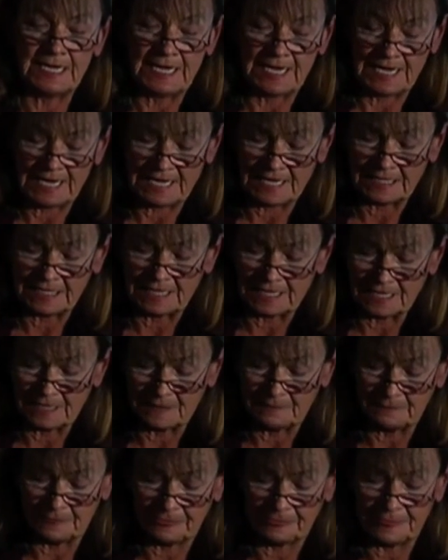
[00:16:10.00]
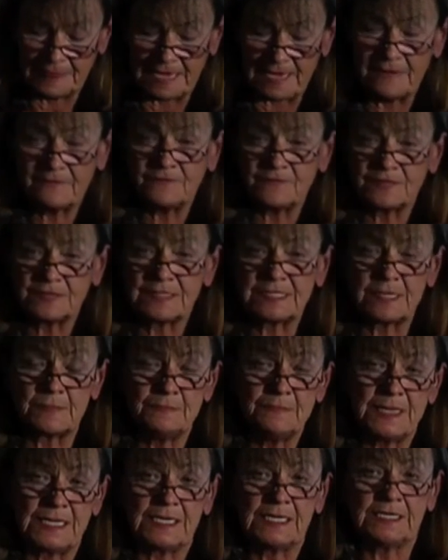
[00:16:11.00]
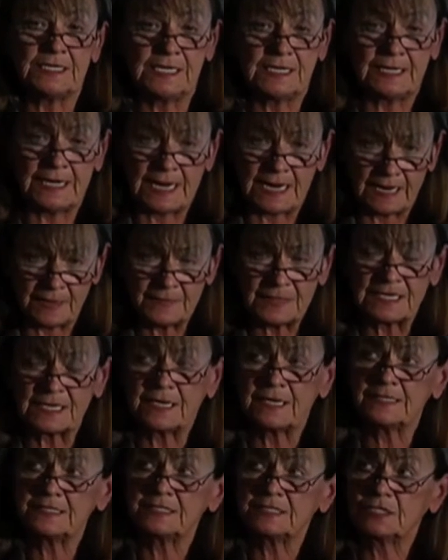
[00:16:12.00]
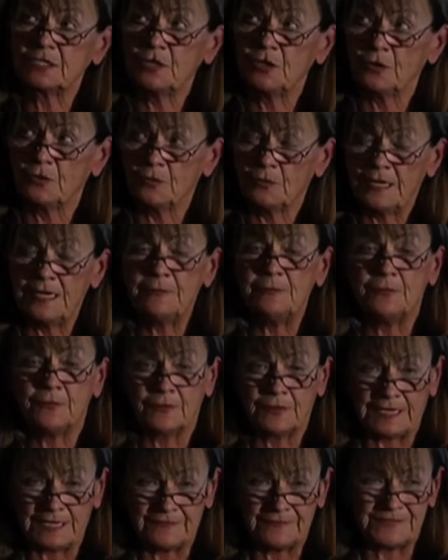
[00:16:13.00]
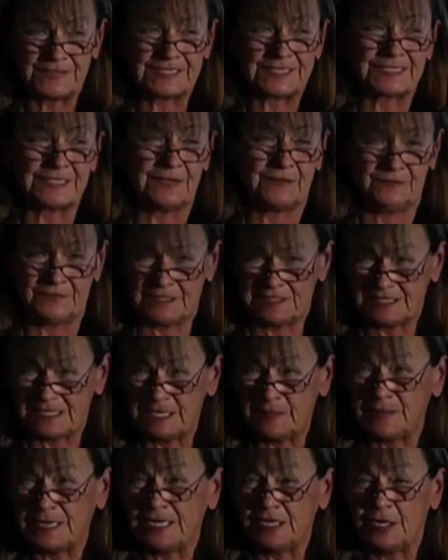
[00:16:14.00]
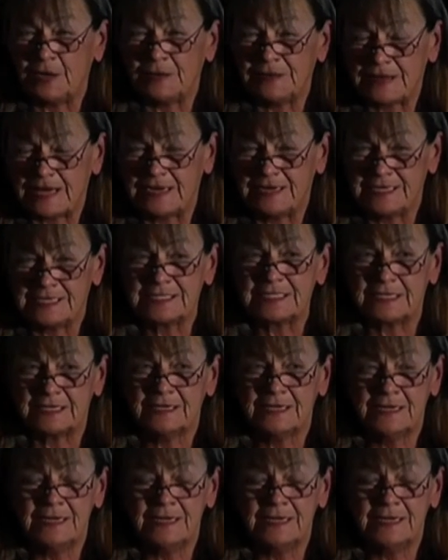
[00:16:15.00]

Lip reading: and they've submitted an amicus curiae briefs. Does anybody know what that is?